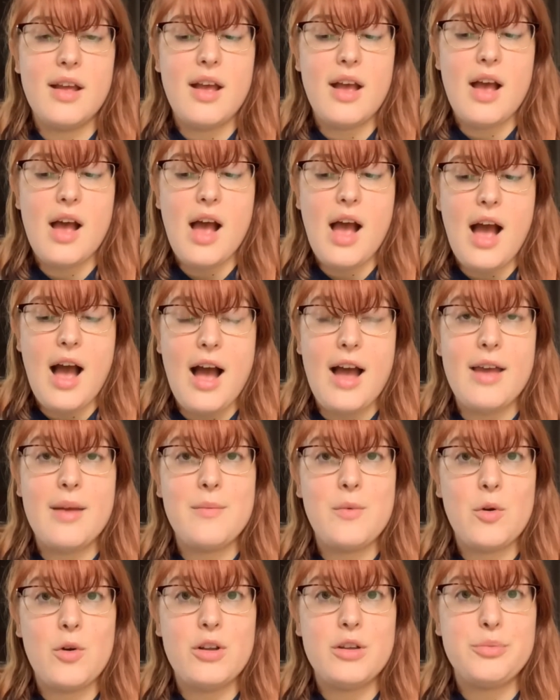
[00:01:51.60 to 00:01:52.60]
I'm
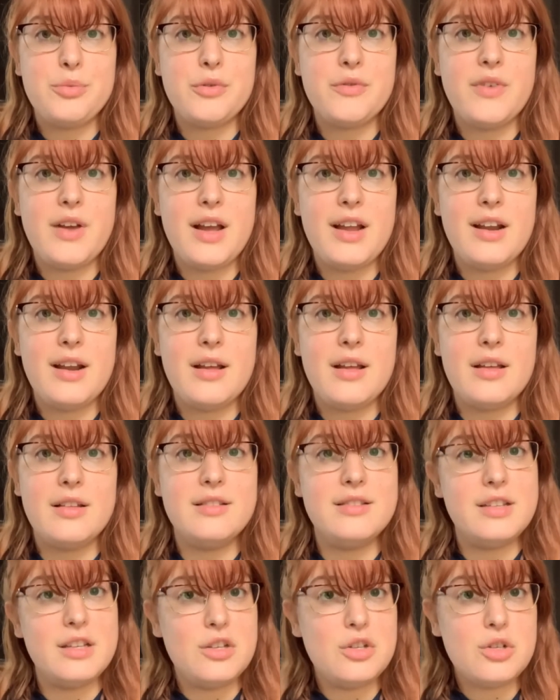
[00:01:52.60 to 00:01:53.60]
going to provide a
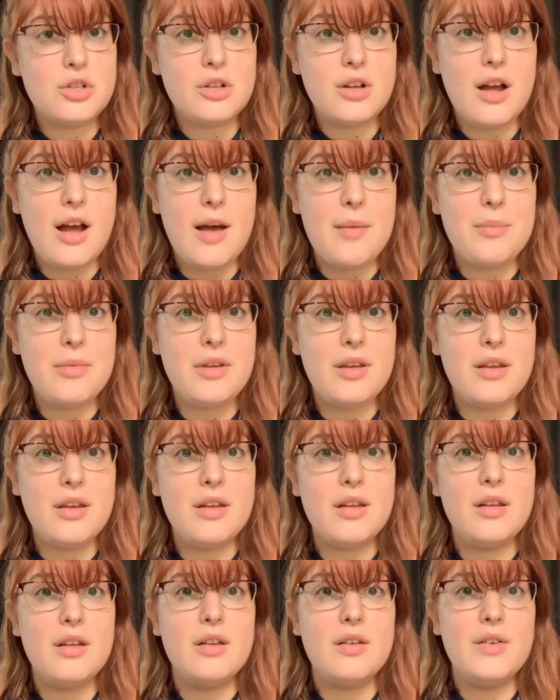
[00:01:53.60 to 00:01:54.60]
digital copy
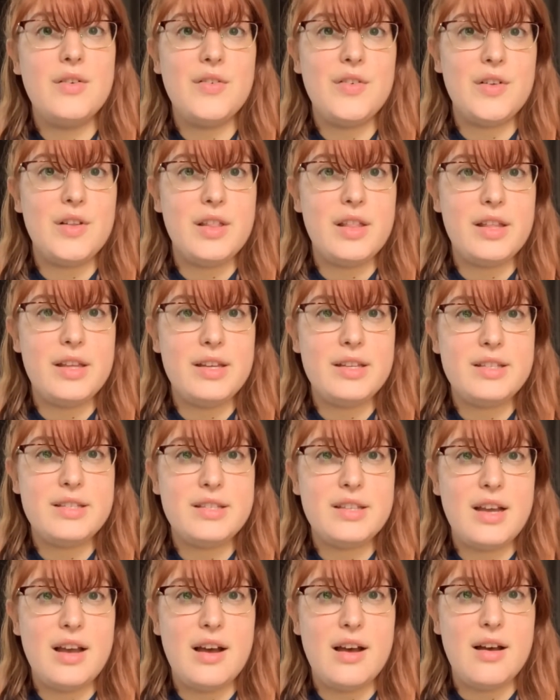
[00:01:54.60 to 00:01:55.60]
for this
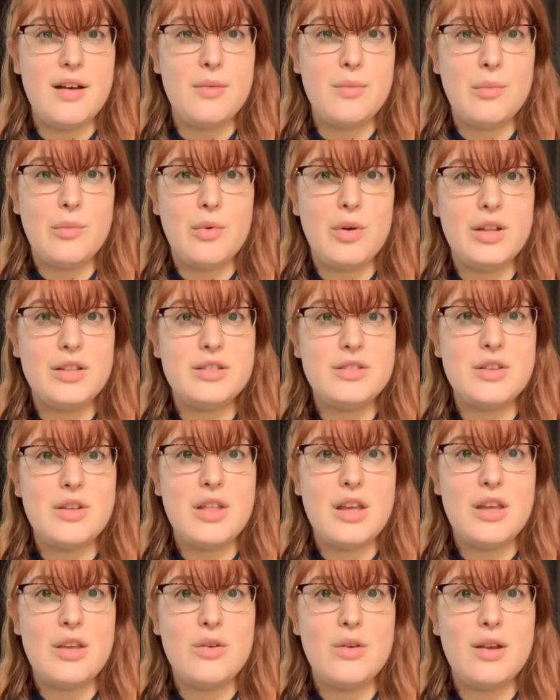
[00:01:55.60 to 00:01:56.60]
one so that
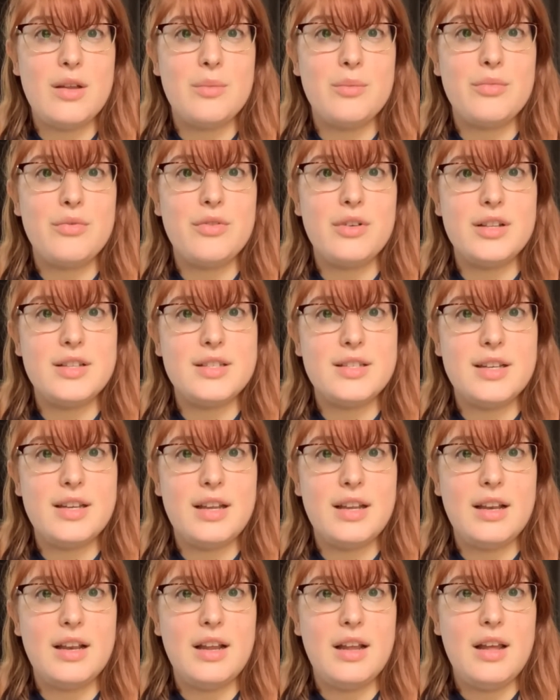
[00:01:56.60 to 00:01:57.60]
you can print it
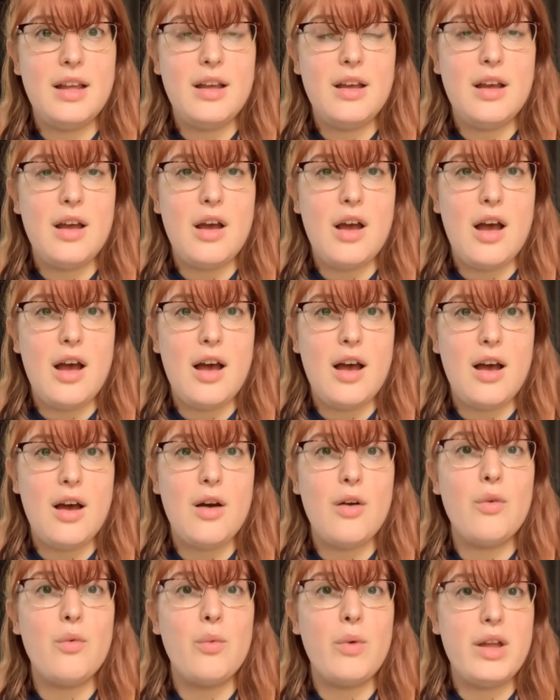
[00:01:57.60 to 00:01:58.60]

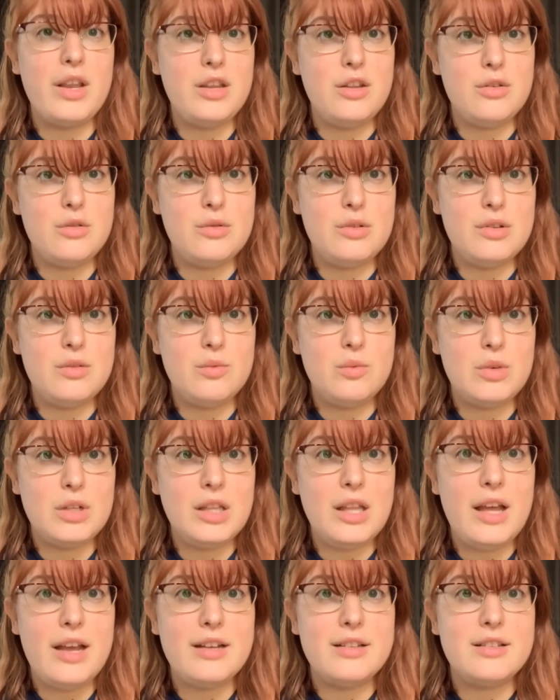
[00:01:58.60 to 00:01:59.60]
when you would
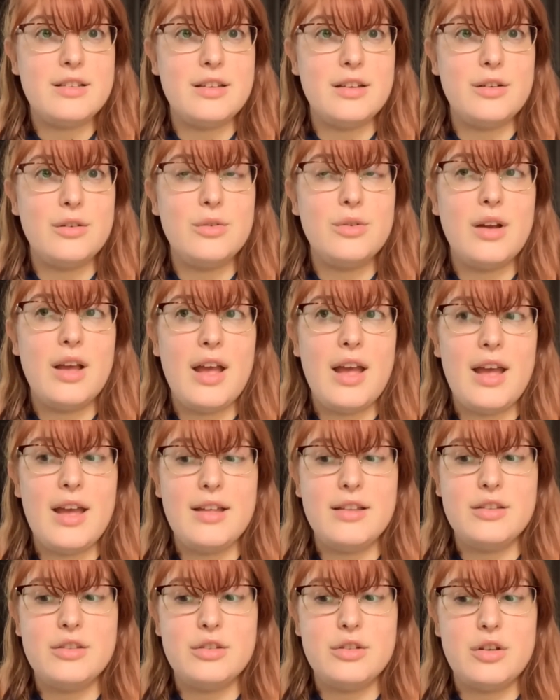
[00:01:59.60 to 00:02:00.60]
like to,
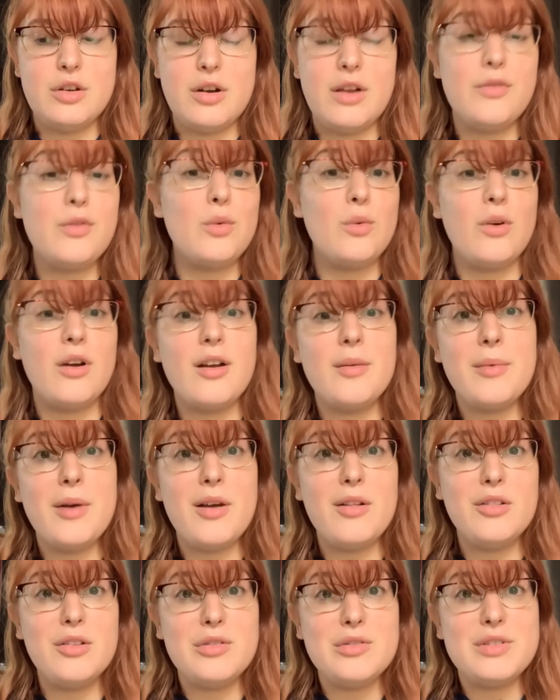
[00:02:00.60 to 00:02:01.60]
and you don't have to worry about
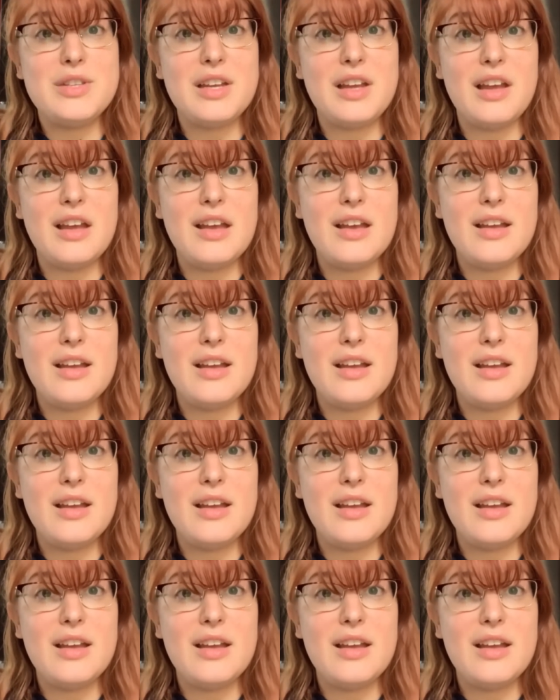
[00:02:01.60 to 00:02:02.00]
losing it